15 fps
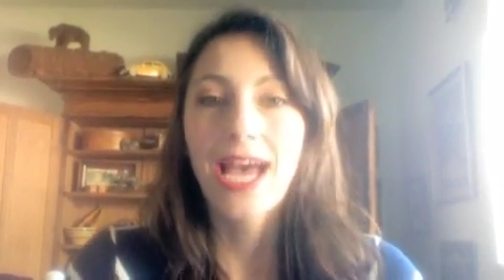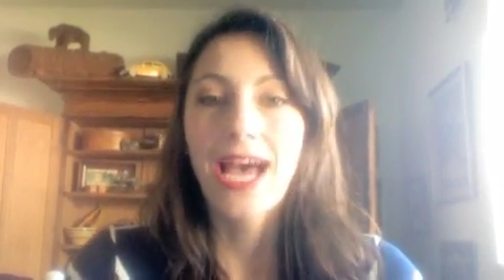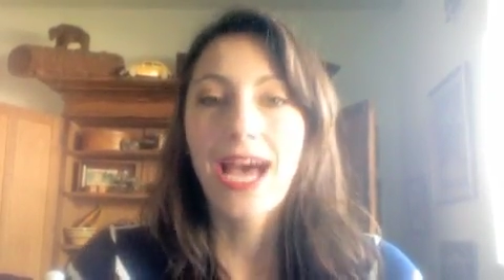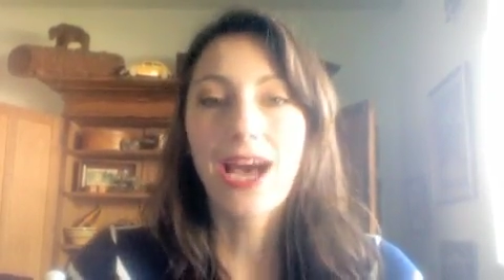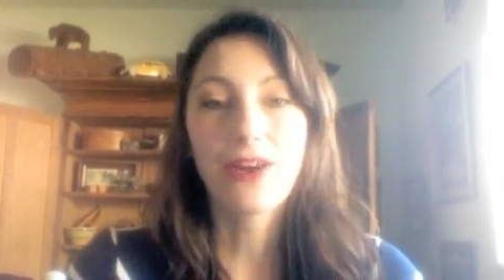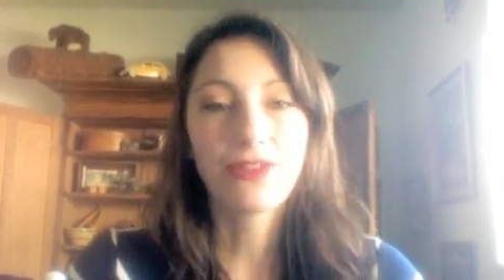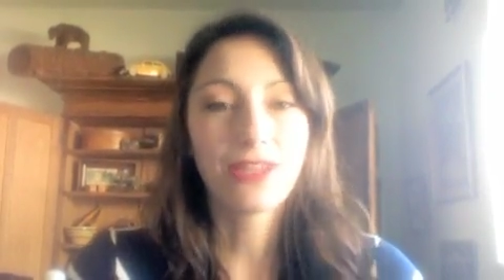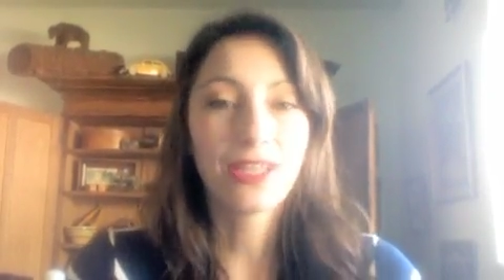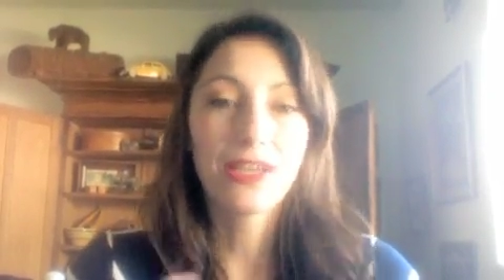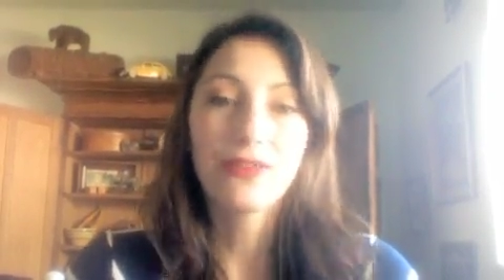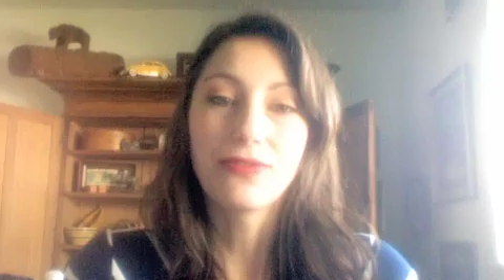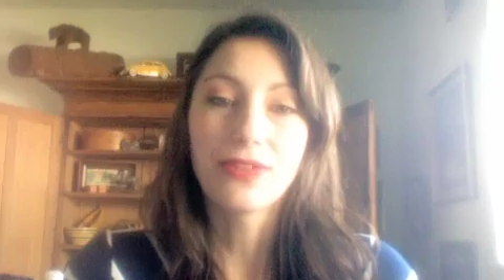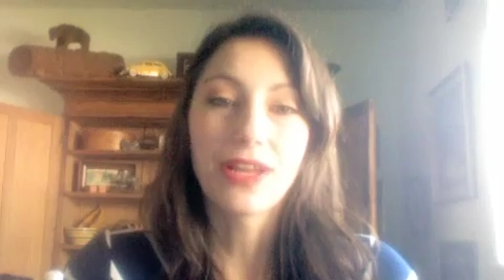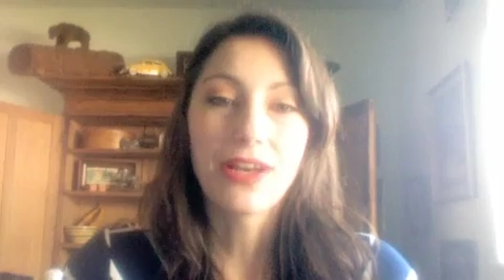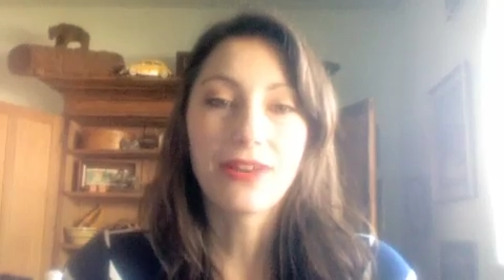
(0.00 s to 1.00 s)
how to
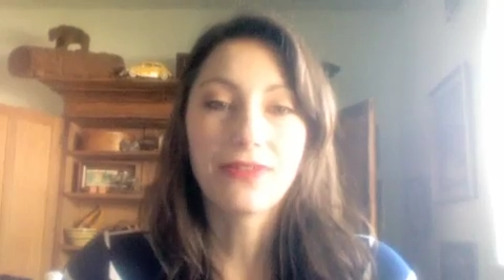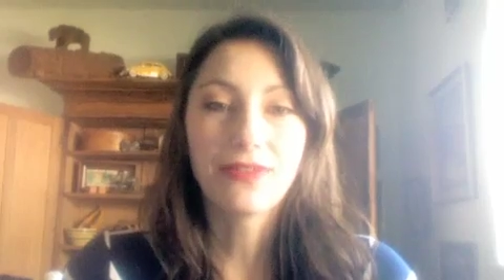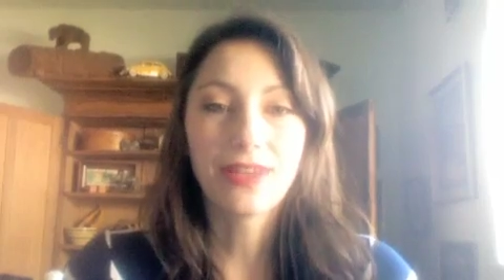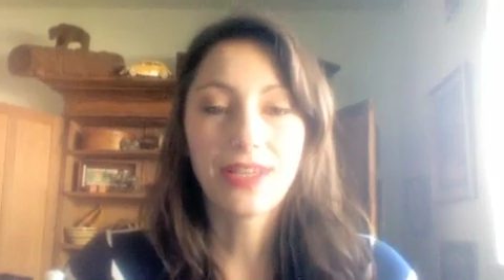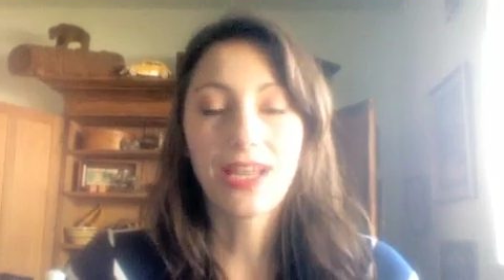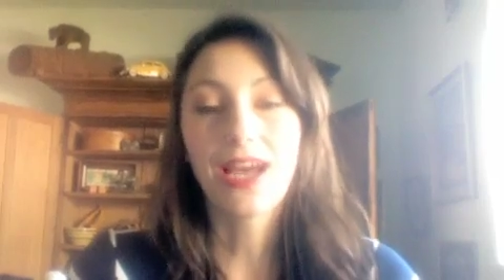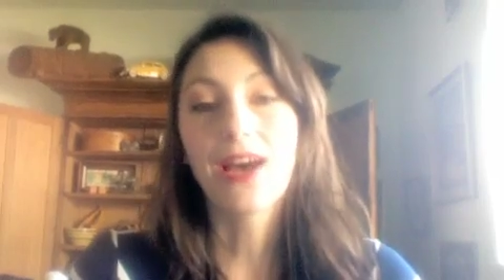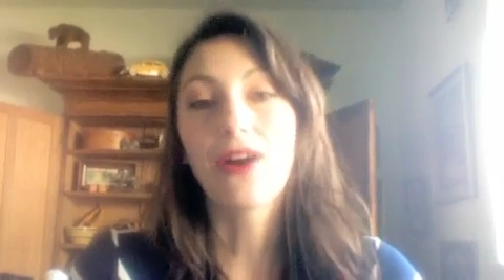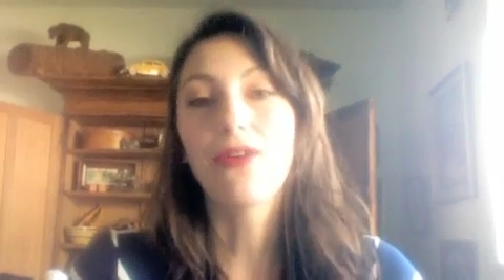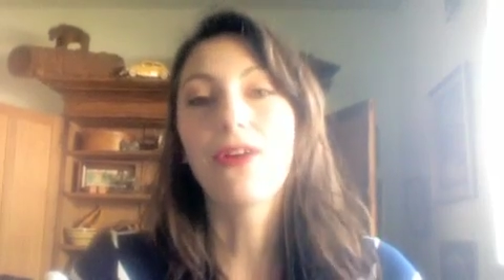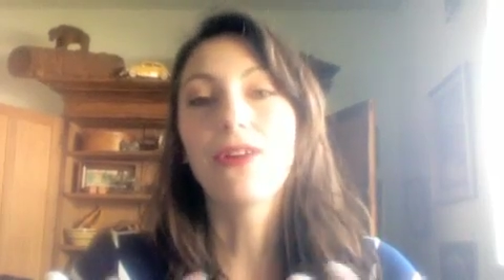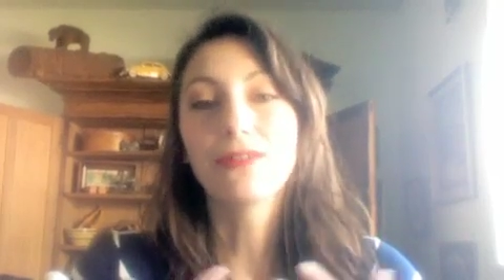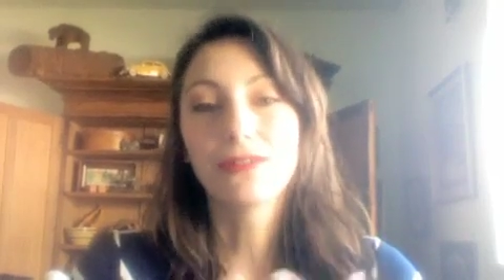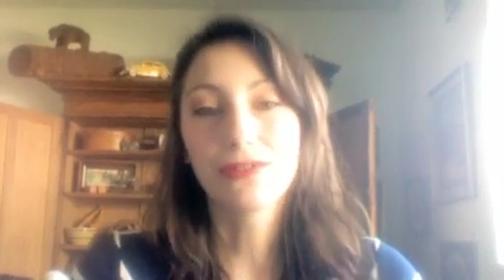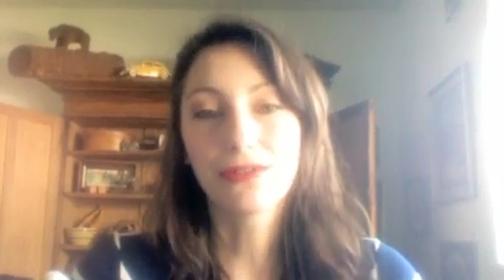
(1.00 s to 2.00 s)
give love, and how
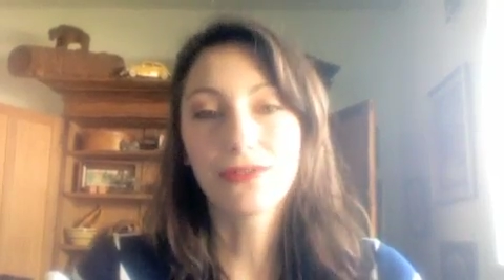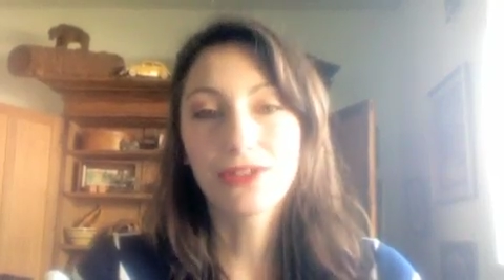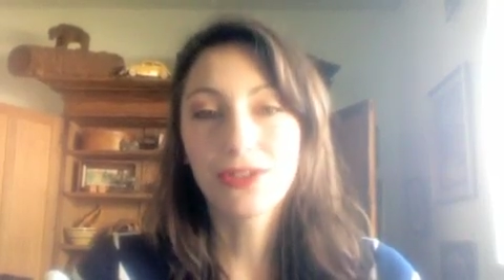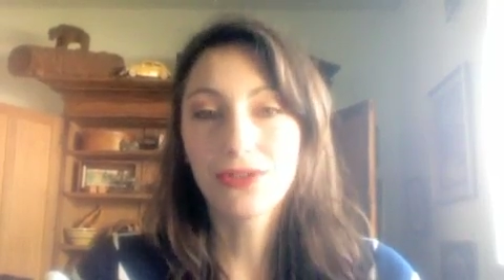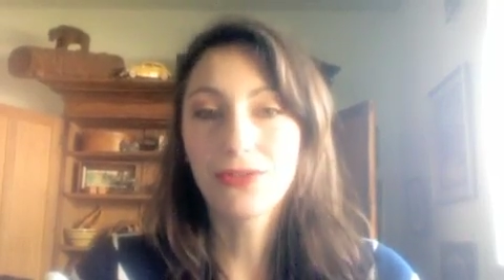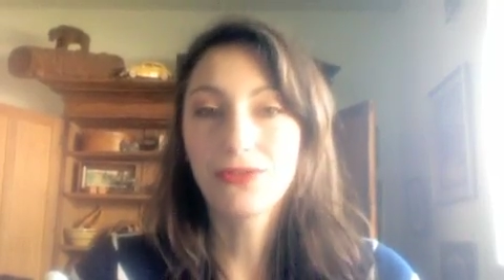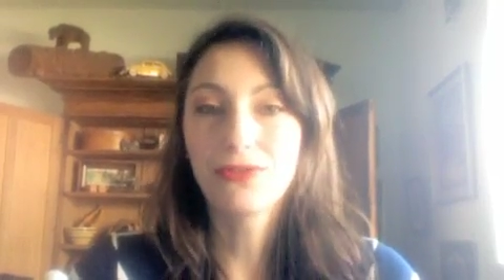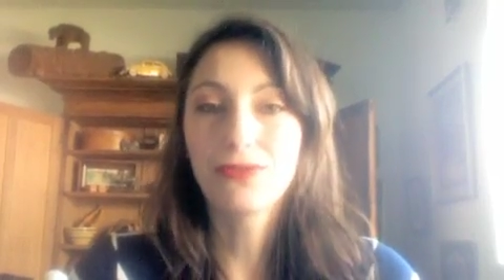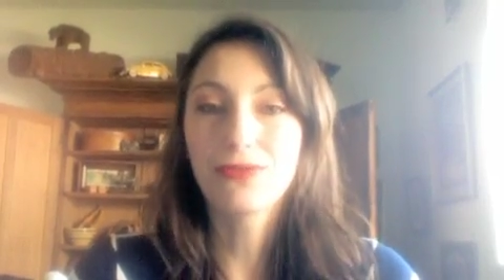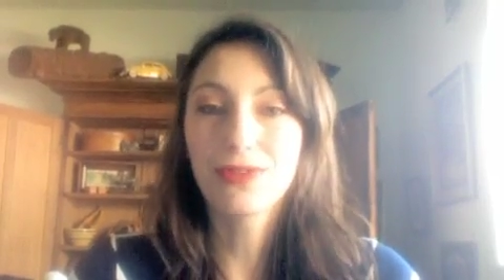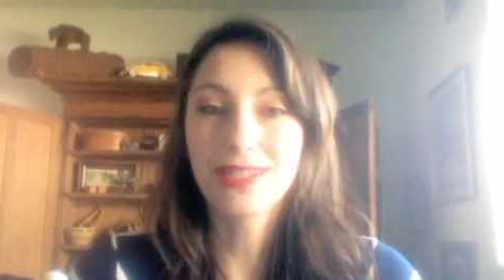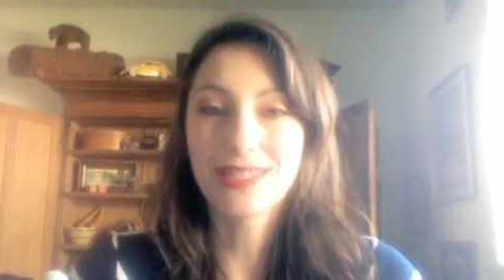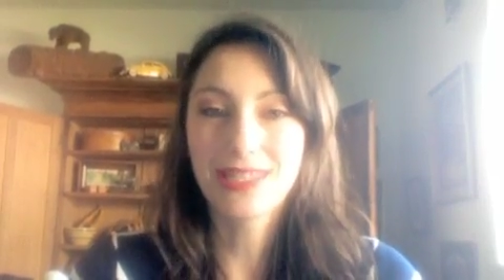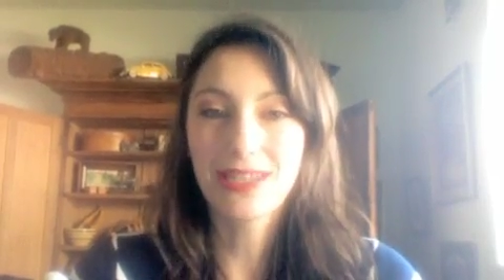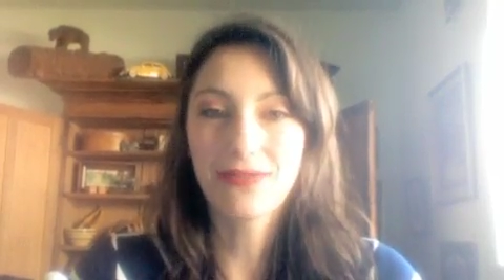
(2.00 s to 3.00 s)
also to
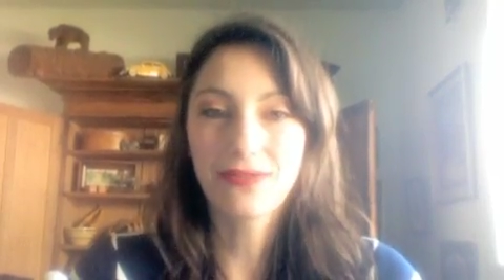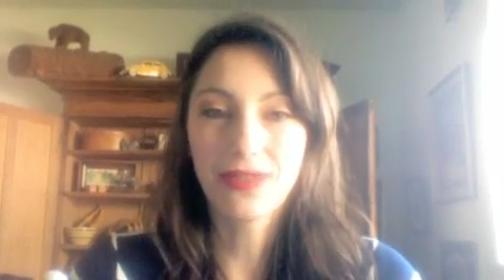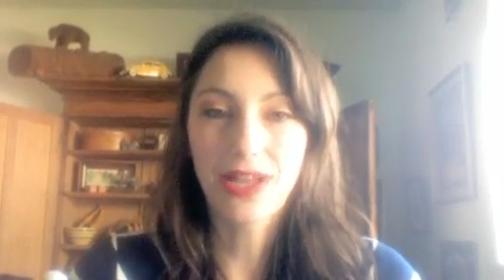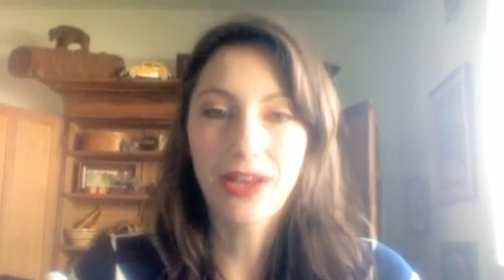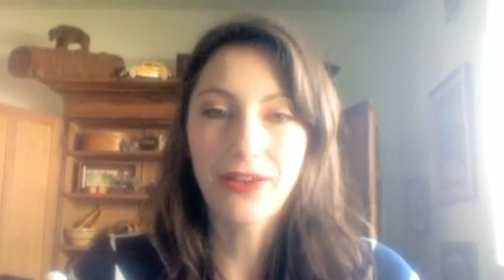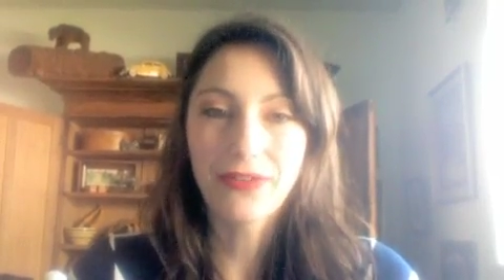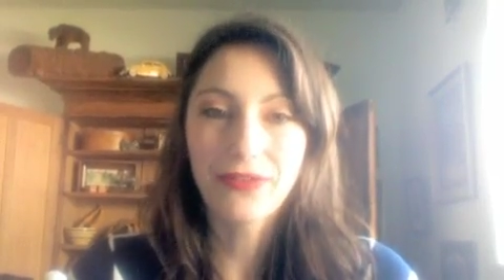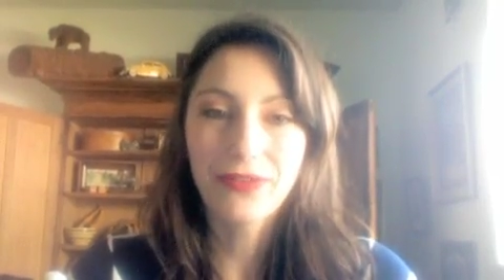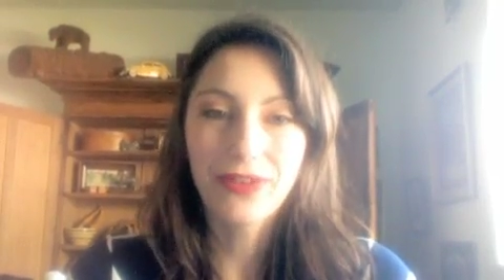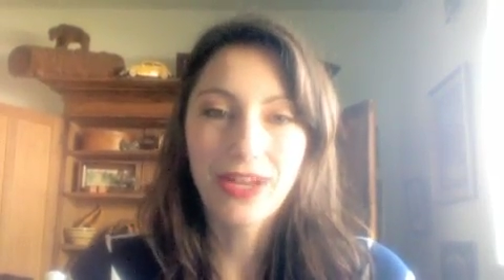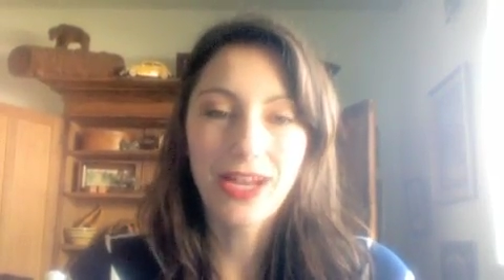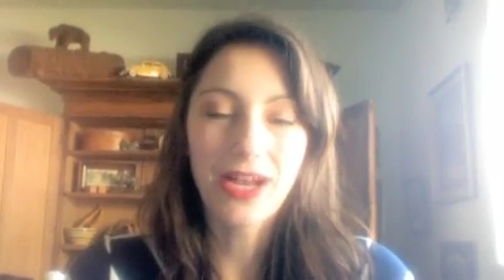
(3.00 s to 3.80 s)
receive love.